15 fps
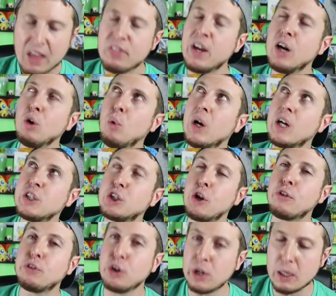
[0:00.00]
There was
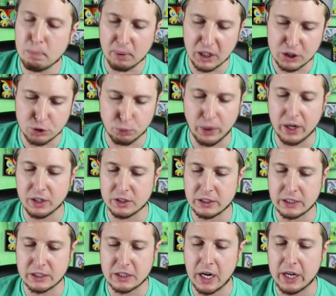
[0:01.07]
thirty plus rares
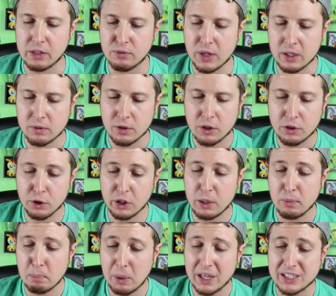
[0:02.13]
inside of it,
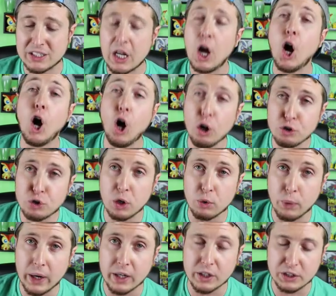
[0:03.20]
thirty plus ultra
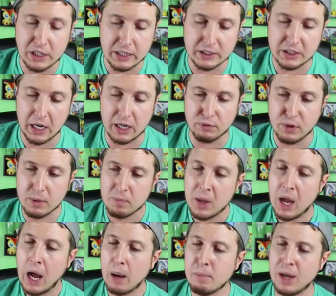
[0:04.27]
rares inside of it.
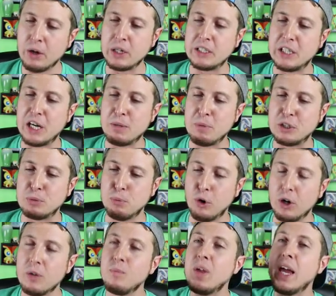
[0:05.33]
I'm not going to tell you much
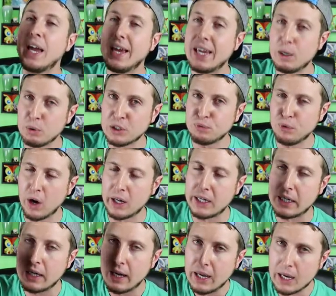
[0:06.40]
more. It was
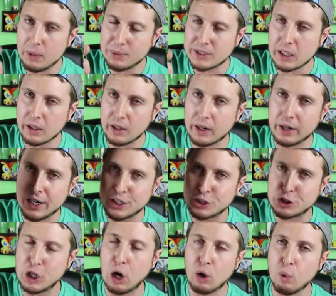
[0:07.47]
funny. It was hilarious.
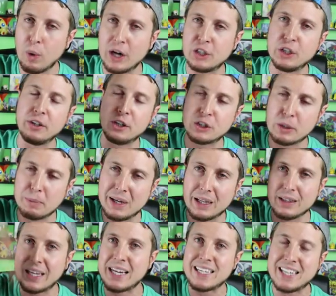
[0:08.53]
Go and watch it. There's going to be a
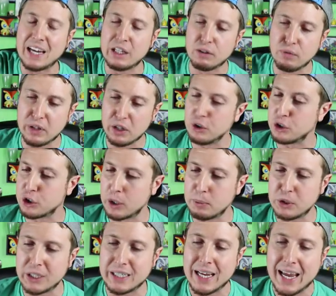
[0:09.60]
link down in the video
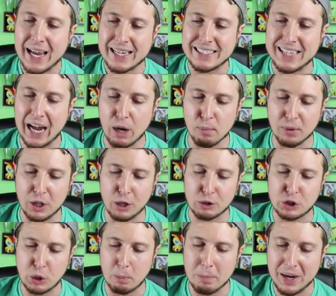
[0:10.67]
description down below,
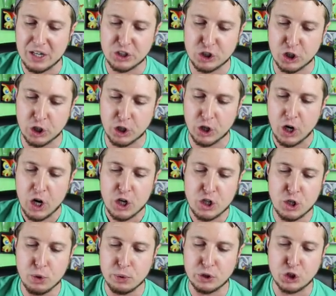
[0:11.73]
so make sure
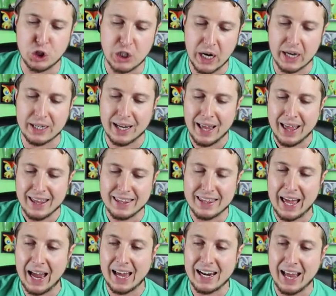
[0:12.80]
you check
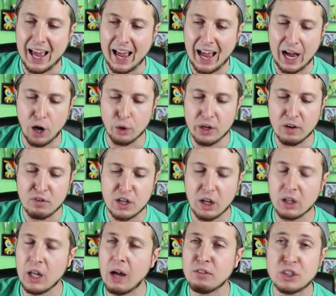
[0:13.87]
that out. If
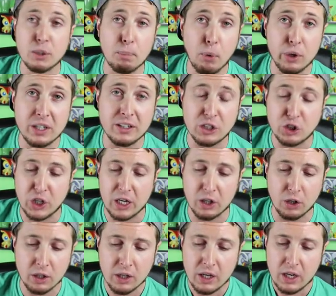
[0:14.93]
you love supporting the
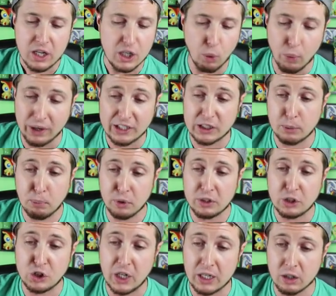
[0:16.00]
channel, you want to support
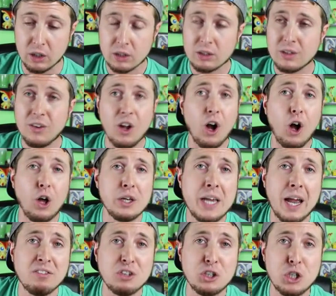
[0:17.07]
the channel, all you
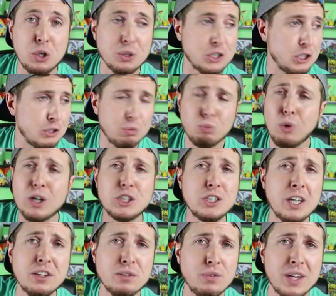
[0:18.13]
have to do is just watch
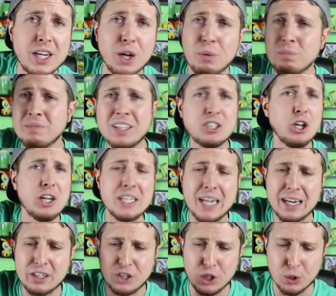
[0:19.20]
another video. That's all you
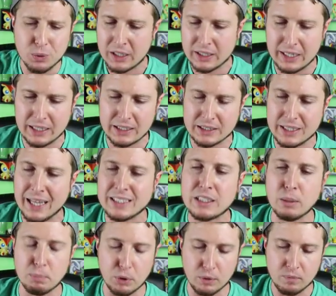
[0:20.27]
got to do. That's that
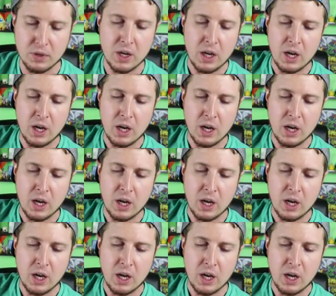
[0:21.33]
simple.